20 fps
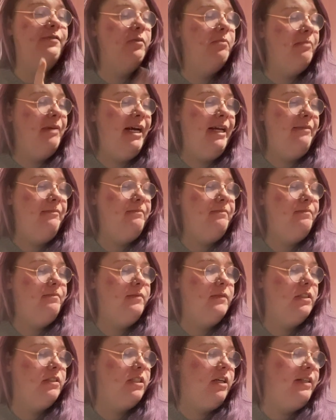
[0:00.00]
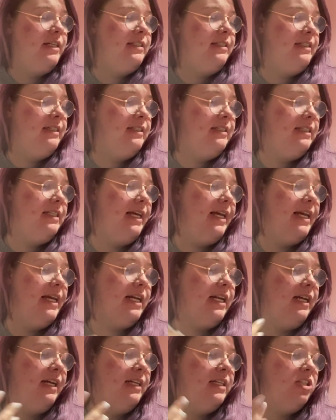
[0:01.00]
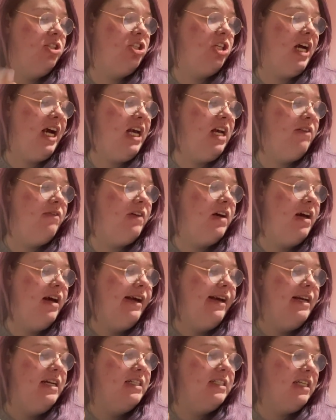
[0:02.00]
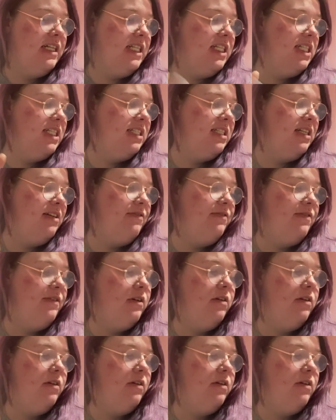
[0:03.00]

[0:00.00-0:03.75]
for men. So this is the Clean and Shave sensitive